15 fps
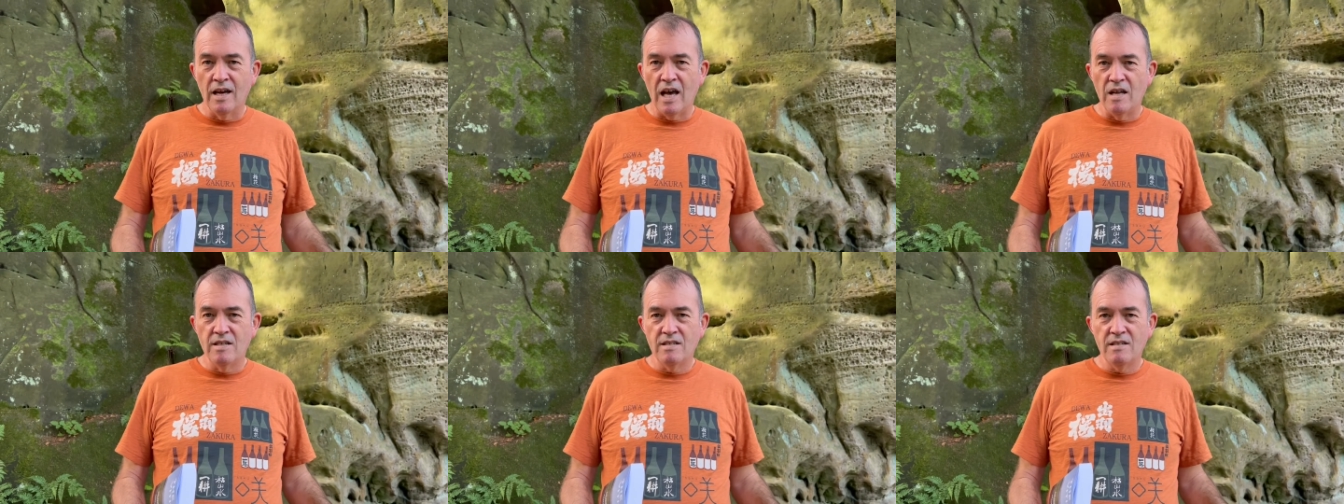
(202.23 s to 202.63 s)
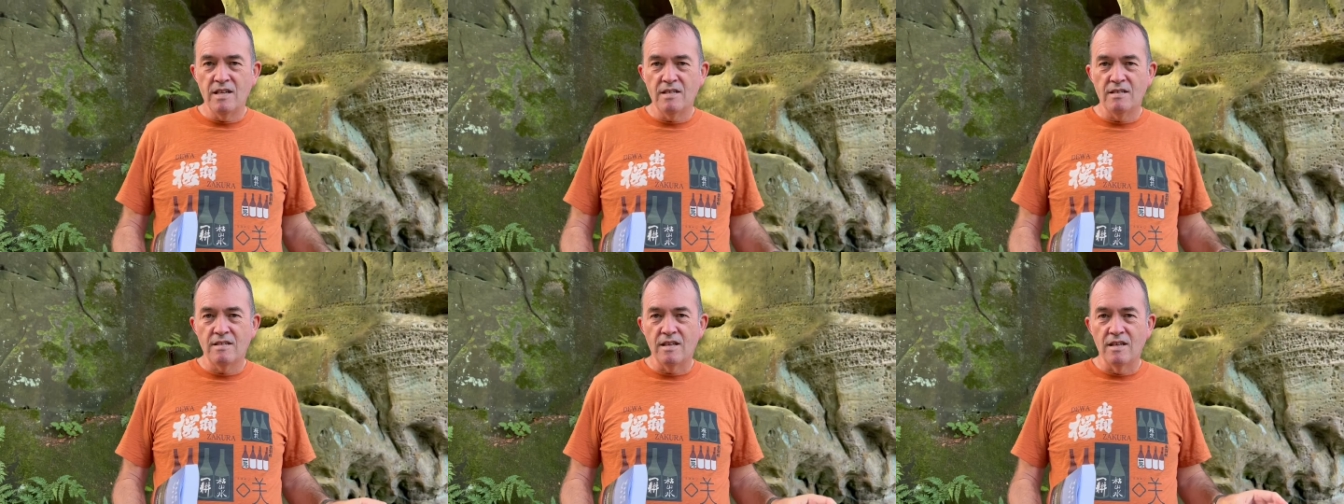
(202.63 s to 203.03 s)
And
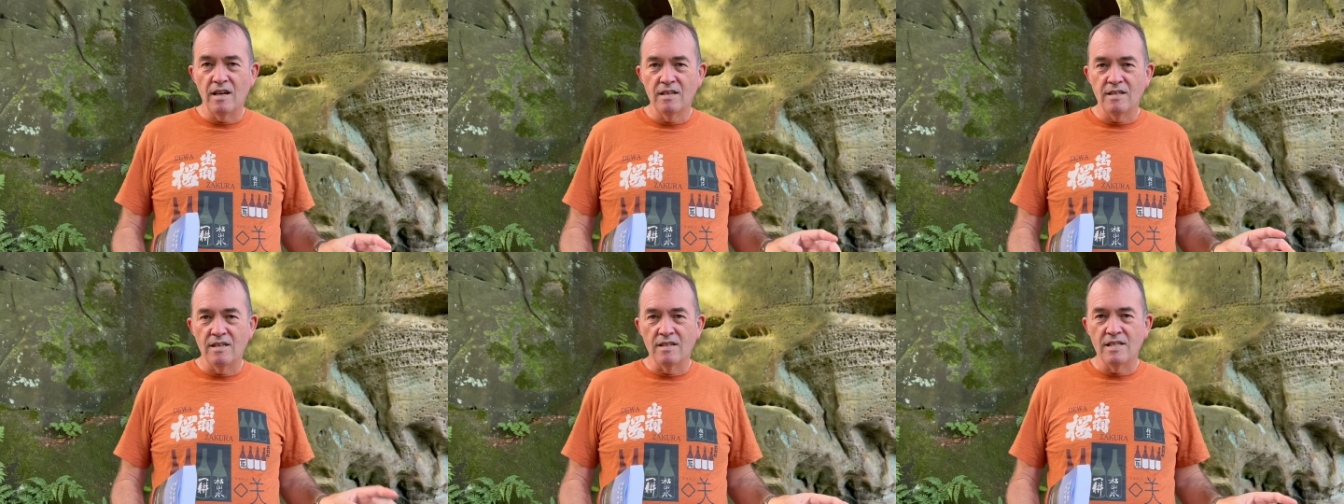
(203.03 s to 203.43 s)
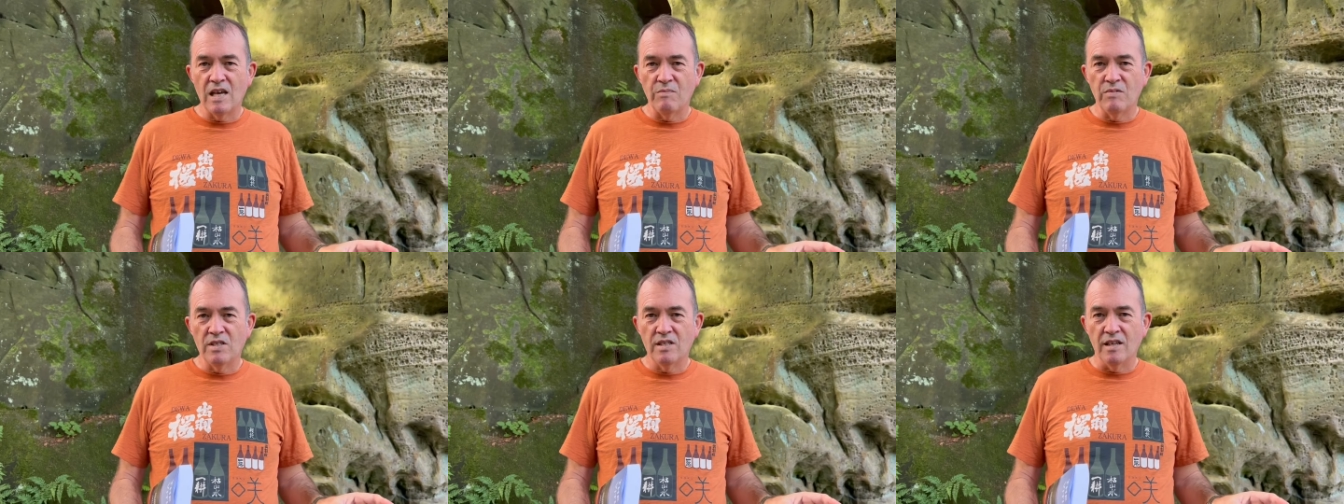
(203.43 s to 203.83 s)
since the
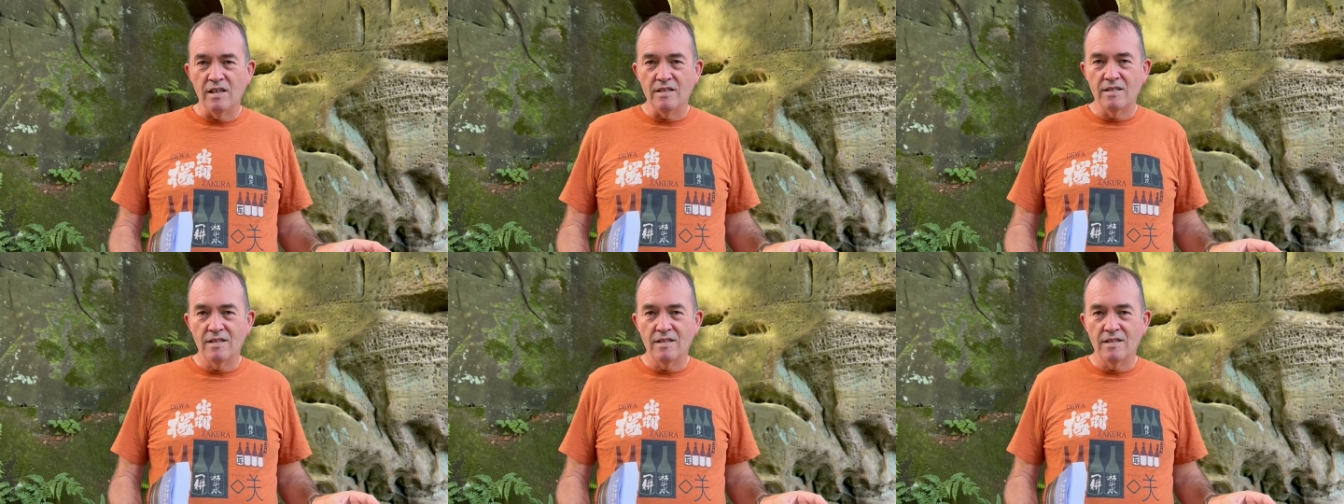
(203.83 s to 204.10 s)
1970s,